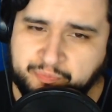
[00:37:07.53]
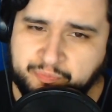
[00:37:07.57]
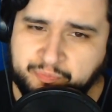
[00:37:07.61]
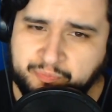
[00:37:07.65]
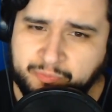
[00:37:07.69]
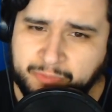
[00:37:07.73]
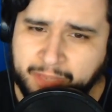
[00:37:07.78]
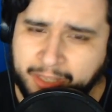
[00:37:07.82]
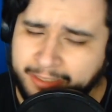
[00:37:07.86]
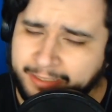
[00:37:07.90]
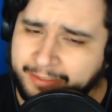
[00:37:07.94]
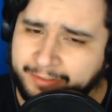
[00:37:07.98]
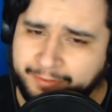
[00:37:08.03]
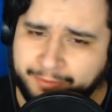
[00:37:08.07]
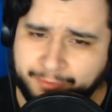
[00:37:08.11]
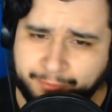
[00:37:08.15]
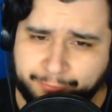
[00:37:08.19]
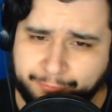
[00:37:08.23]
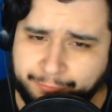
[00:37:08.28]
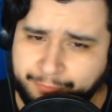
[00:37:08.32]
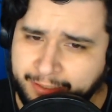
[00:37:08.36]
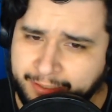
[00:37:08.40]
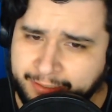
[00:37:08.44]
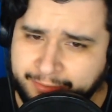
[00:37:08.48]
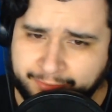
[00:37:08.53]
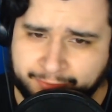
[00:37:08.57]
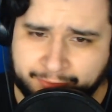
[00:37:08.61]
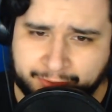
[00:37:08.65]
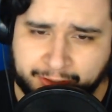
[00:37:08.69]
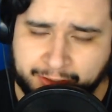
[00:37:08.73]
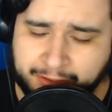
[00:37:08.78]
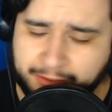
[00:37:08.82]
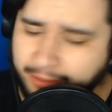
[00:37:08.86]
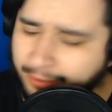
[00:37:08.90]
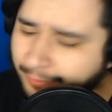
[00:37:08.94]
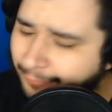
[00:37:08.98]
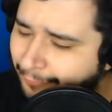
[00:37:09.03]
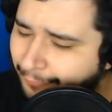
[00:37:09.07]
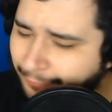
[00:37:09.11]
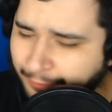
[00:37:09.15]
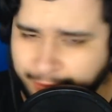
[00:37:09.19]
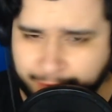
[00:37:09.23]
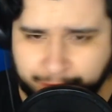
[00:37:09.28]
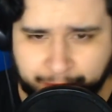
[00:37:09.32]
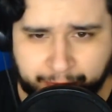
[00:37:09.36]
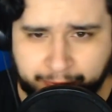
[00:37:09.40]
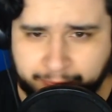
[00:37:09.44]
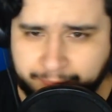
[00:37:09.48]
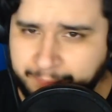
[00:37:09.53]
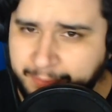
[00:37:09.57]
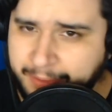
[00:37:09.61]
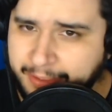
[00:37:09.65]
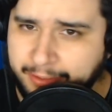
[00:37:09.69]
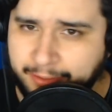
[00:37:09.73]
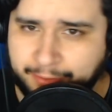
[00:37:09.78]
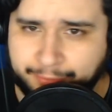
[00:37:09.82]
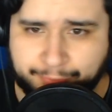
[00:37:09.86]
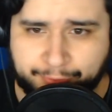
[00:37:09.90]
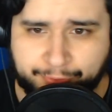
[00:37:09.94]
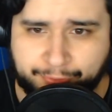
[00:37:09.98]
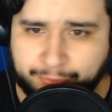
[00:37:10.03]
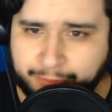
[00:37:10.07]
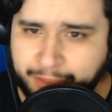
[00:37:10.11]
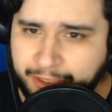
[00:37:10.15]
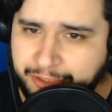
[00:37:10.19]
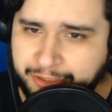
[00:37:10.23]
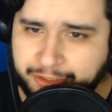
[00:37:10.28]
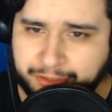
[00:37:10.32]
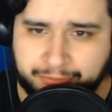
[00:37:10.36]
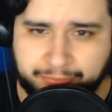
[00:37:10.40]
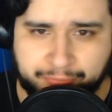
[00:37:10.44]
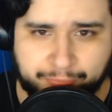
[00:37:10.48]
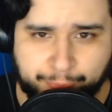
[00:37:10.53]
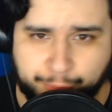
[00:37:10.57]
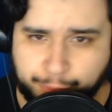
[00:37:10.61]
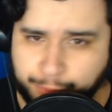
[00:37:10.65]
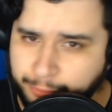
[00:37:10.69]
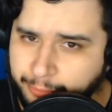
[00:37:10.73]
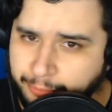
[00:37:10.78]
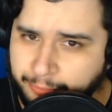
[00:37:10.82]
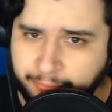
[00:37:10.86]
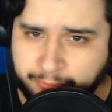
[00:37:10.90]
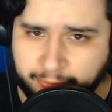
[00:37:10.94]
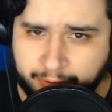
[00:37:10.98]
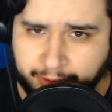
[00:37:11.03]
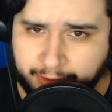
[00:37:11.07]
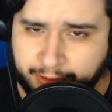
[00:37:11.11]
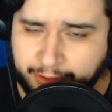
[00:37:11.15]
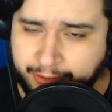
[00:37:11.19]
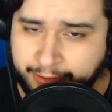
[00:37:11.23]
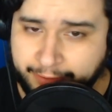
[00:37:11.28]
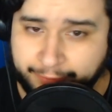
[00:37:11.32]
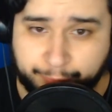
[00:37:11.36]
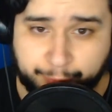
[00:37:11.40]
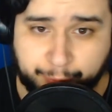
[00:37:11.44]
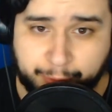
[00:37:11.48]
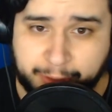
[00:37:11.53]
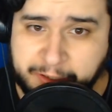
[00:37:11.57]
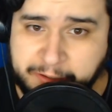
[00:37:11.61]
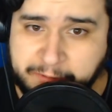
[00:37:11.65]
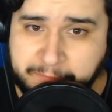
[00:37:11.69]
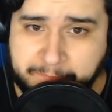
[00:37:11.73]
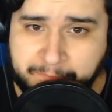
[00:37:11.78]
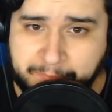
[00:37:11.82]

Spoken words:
this is a fine start. I feel Pinot's frustration too, as well,